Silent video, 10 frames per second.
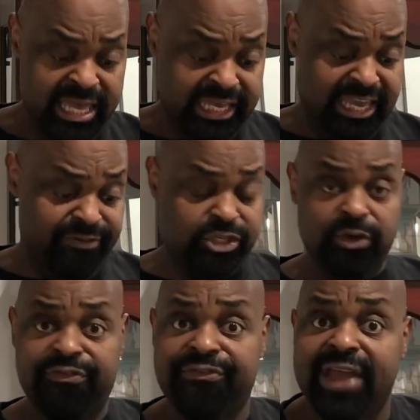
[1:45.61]
Give it to
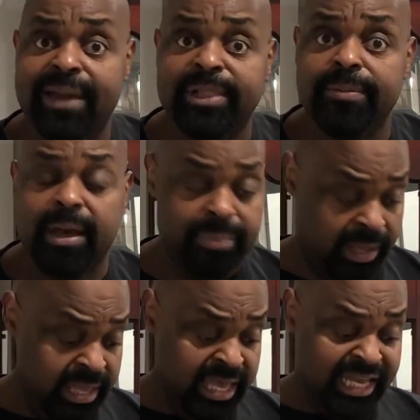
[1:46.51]
a family
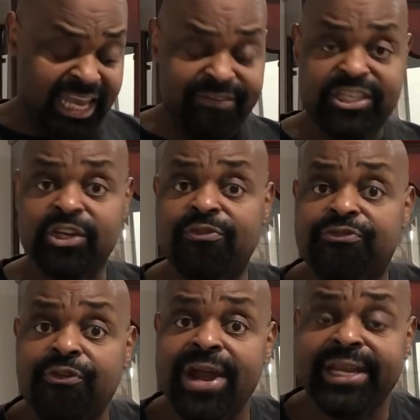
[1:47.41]
member. Give it to a
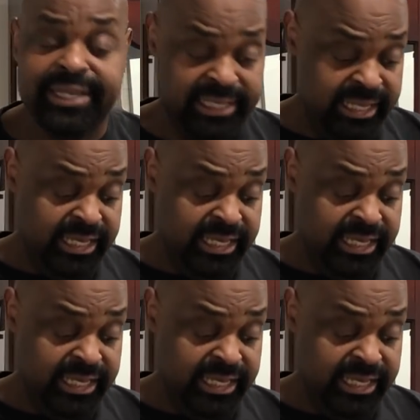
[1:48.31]
friend.